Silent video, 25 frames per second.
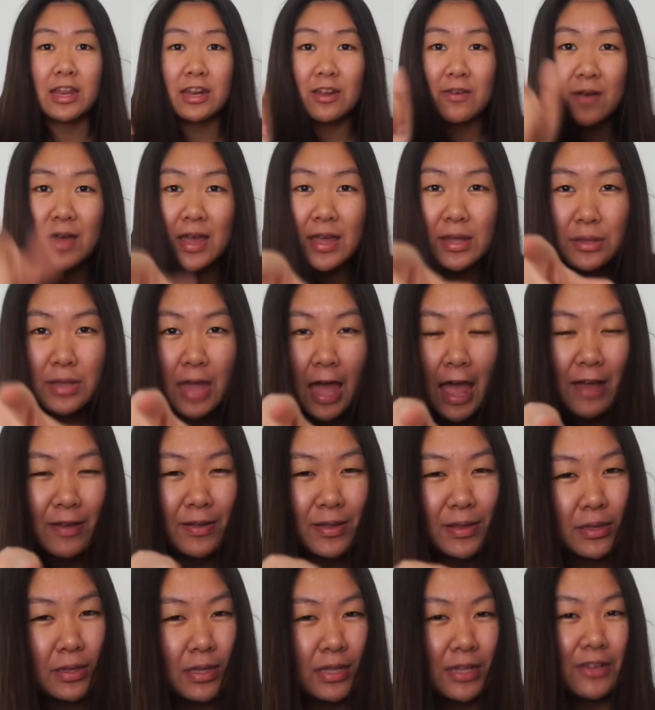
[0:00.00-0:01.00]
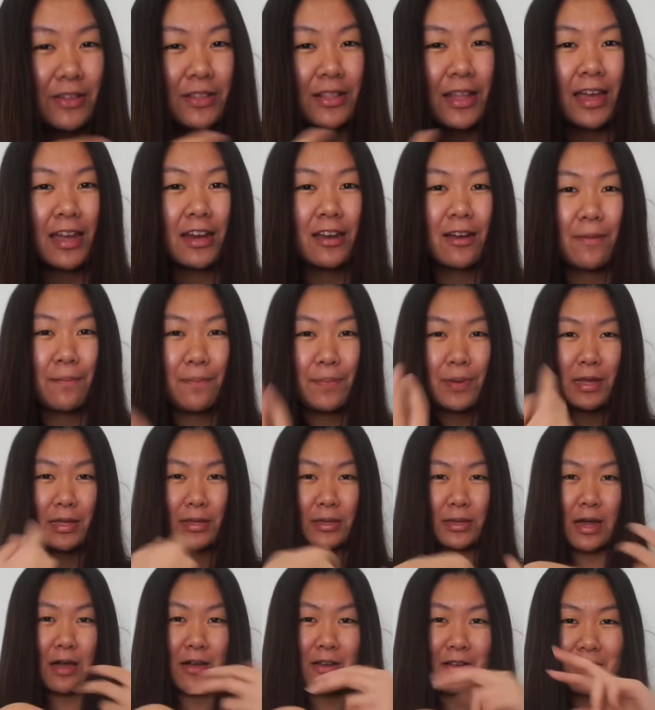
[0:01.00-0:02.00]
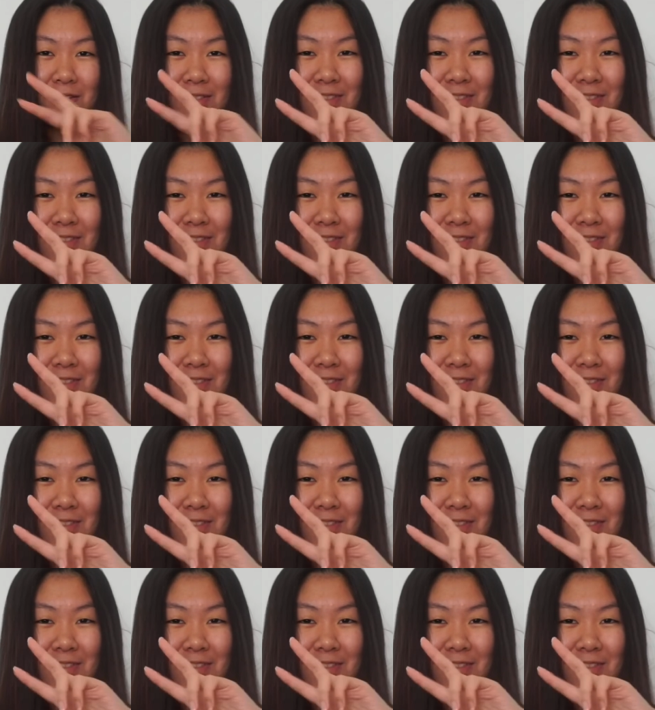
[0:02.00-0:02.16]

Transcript: Anyways, I will see you later. Peace out, Girl